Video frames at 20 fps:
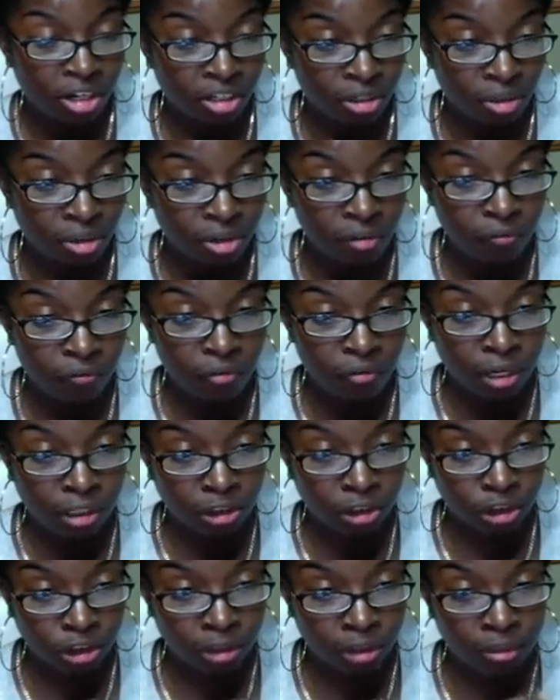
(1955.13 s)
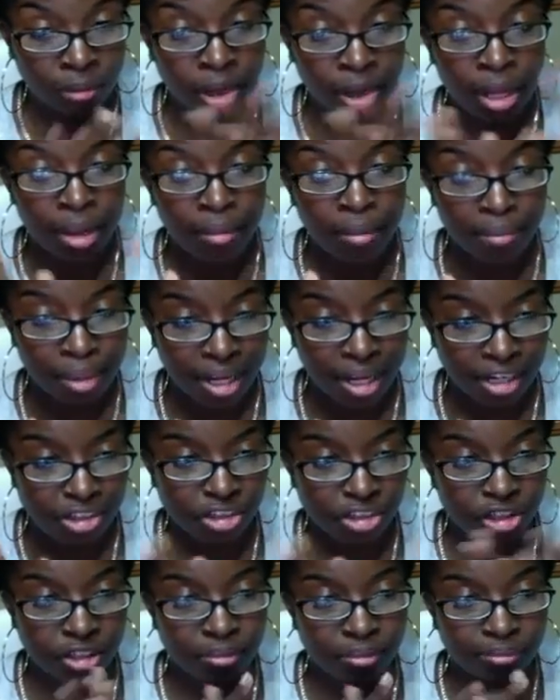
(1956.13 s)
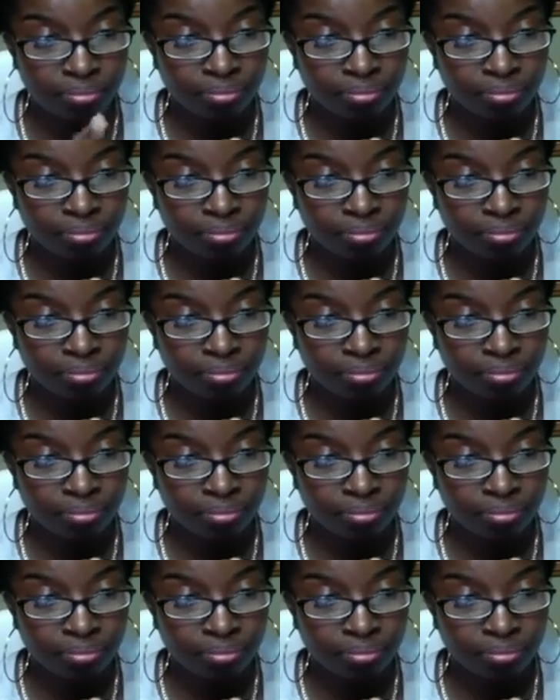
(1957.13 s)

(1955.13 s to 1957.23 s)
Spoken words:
infarction patient.